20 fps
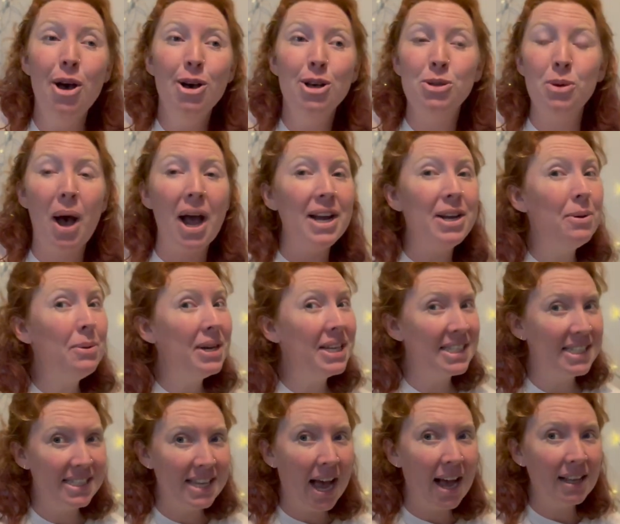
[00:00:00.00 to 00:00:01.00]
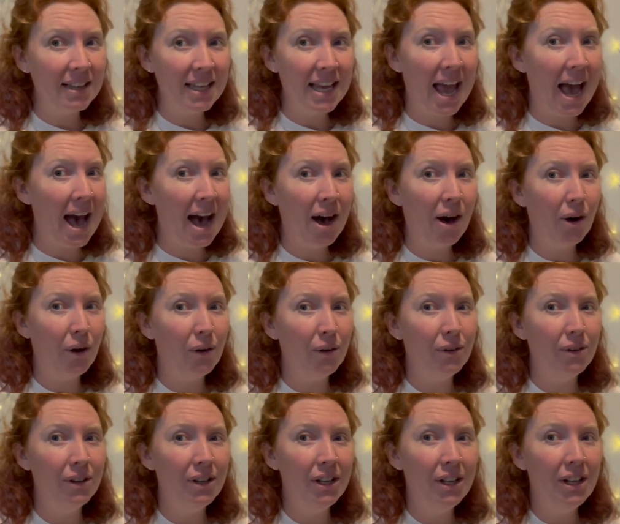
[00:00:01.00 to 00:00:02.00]
So I know exactly
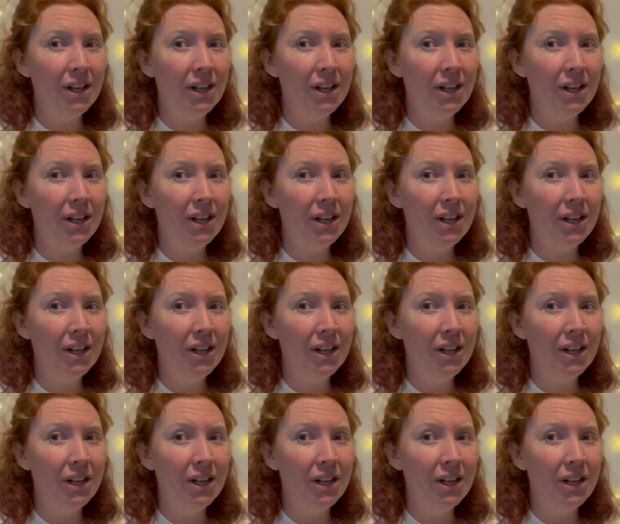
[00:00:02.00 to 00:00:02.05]
how